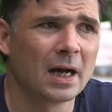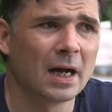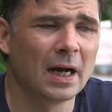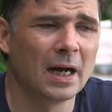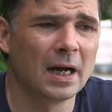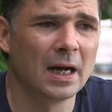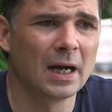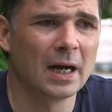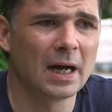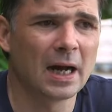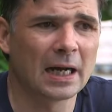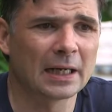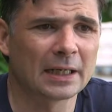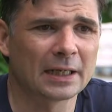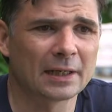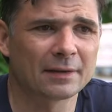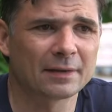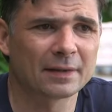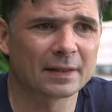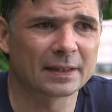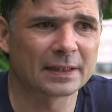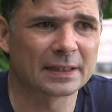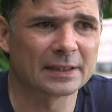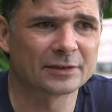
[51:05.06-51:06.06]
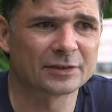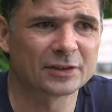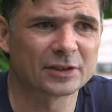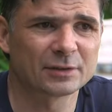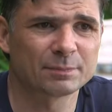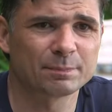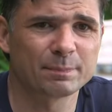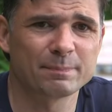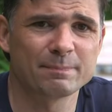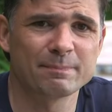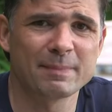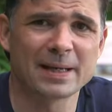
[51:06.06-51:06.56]
And I think it's
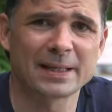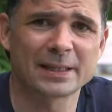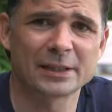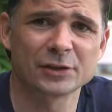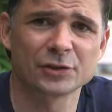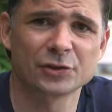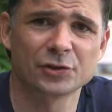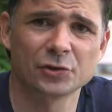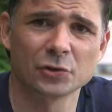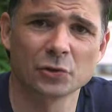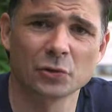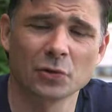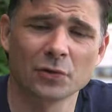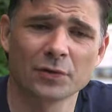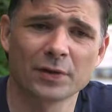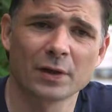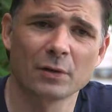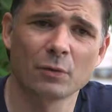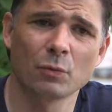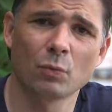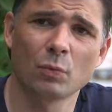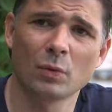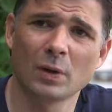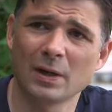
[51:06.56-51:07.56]
just making sure that